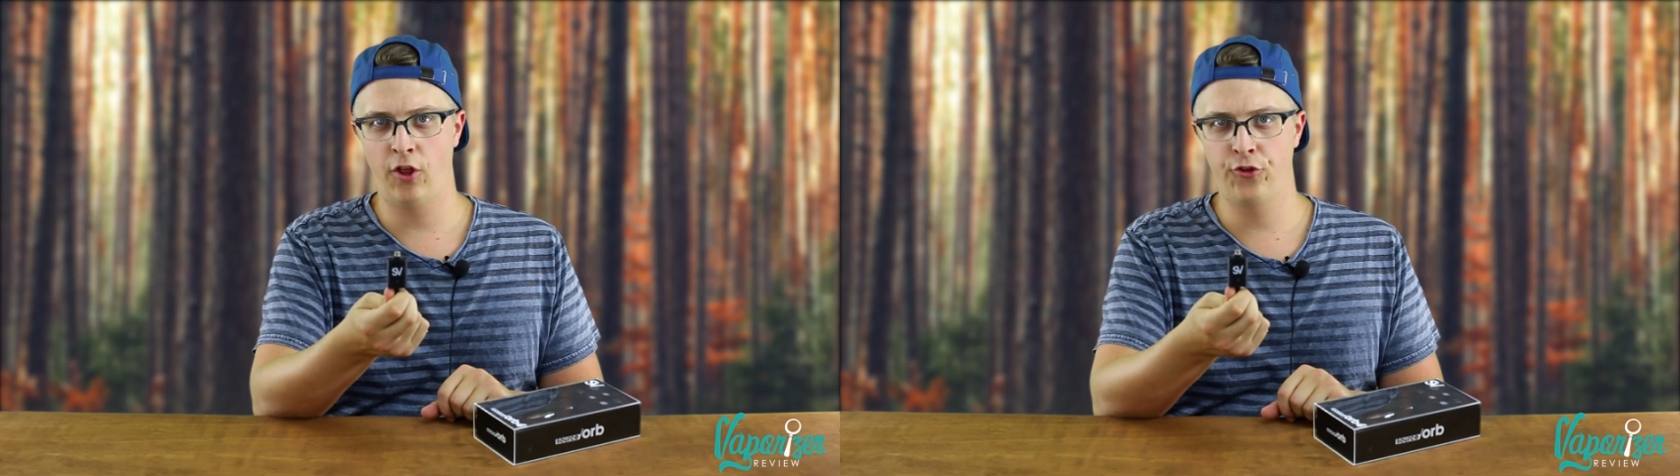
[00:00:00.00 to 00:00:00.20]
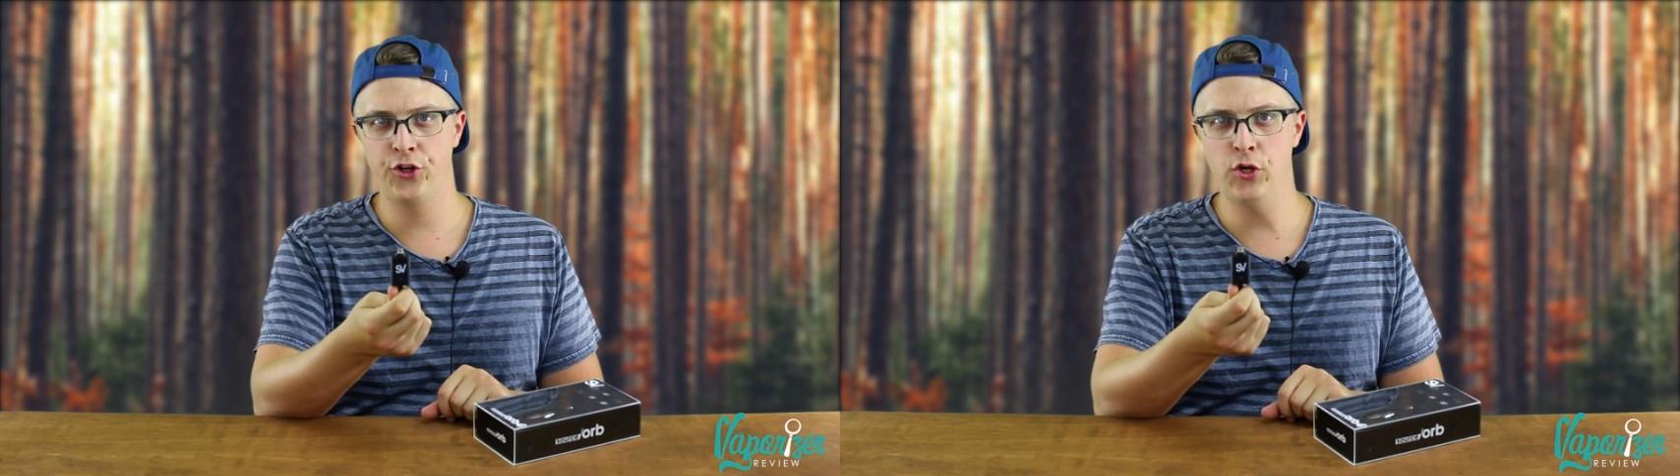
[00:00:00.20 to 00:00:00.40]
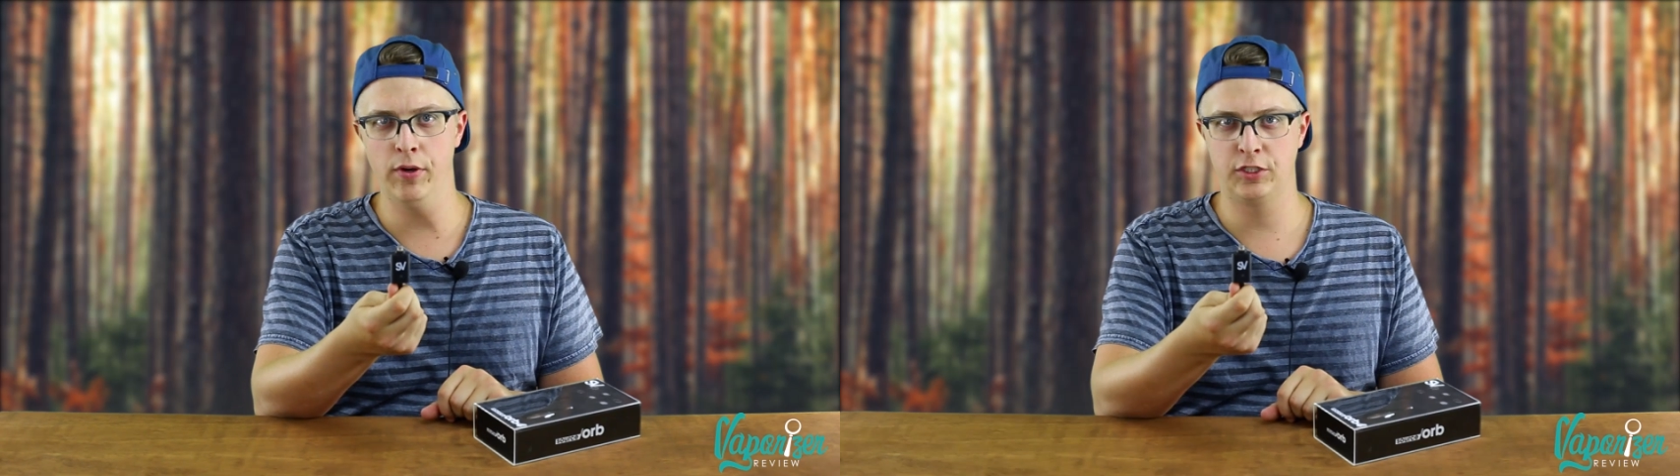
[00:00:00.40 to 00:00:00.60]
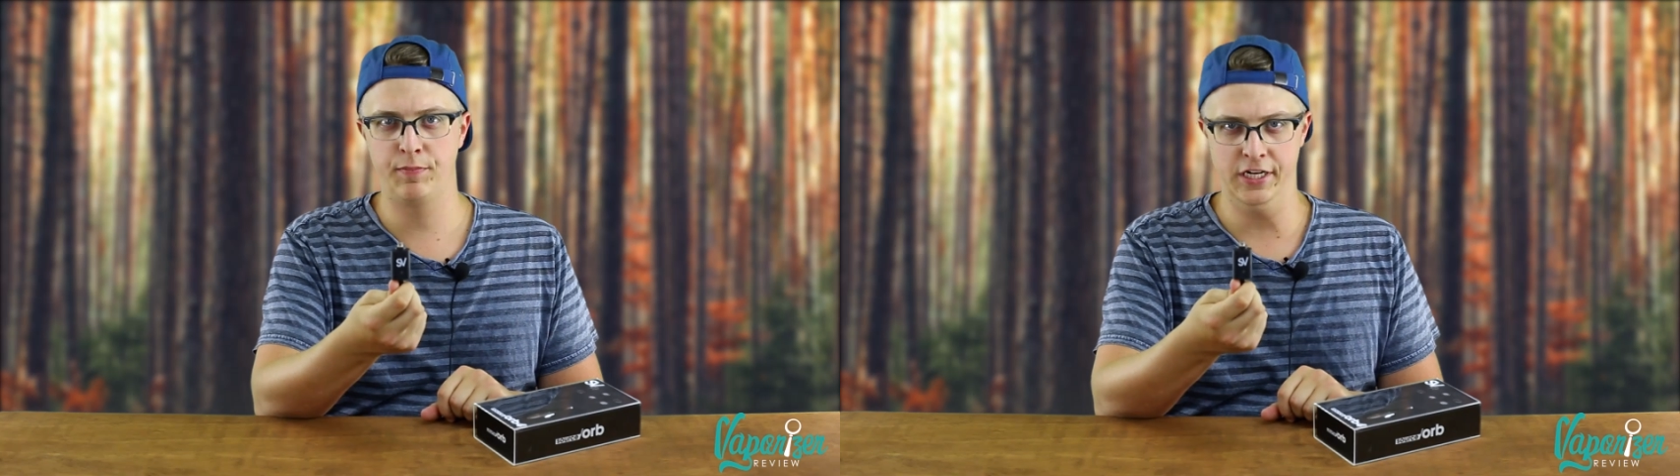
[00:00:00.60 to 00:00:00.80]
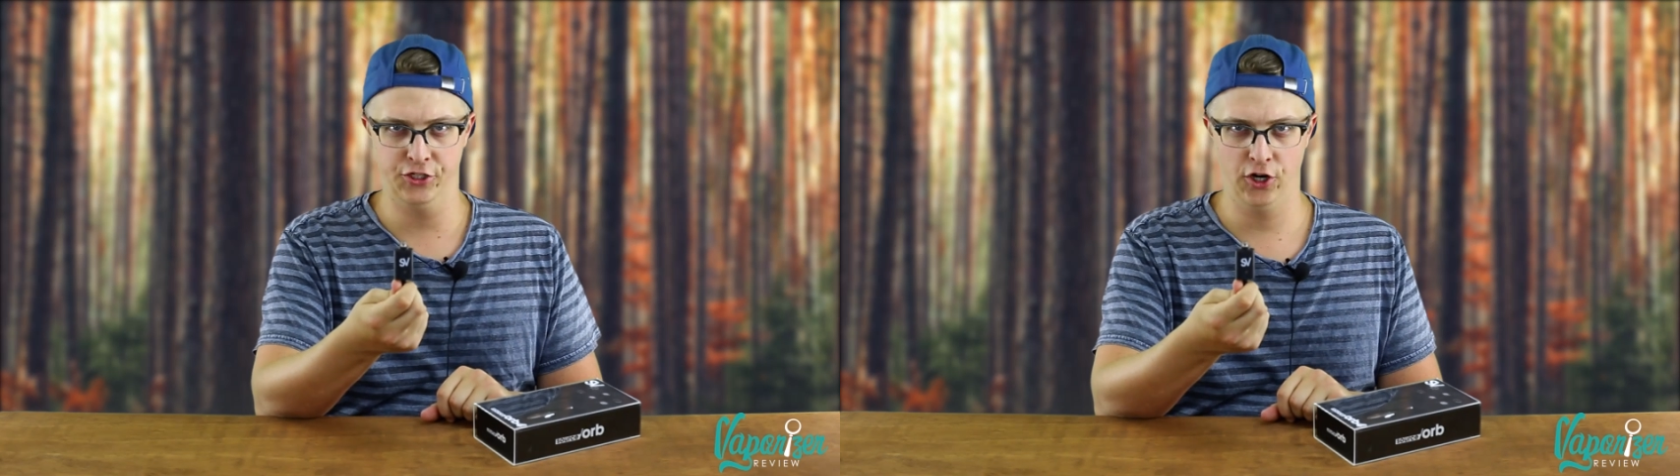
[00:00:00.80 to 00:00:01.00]
other
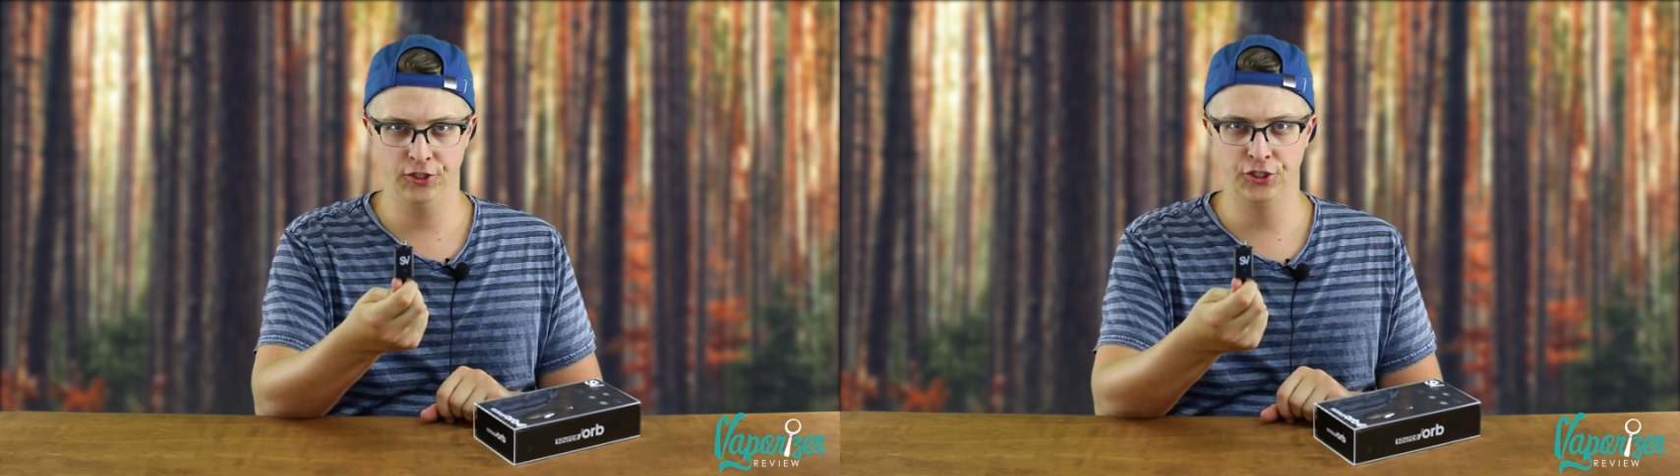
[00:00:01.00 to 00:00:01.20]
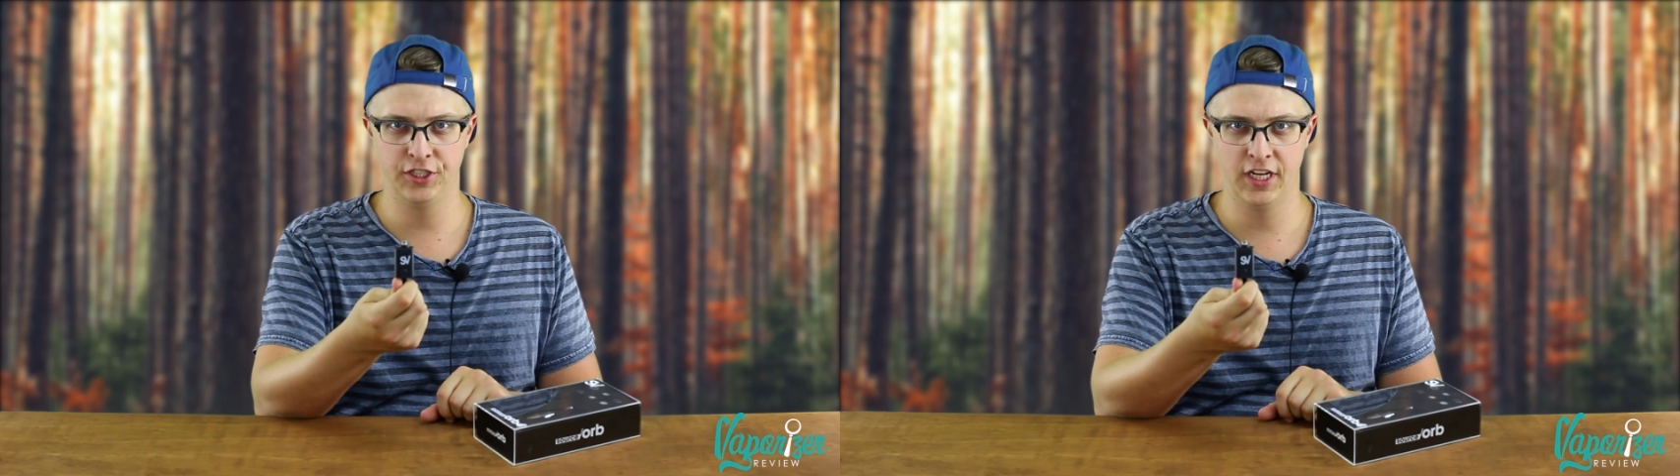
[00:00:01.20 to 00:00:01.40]
USB chargers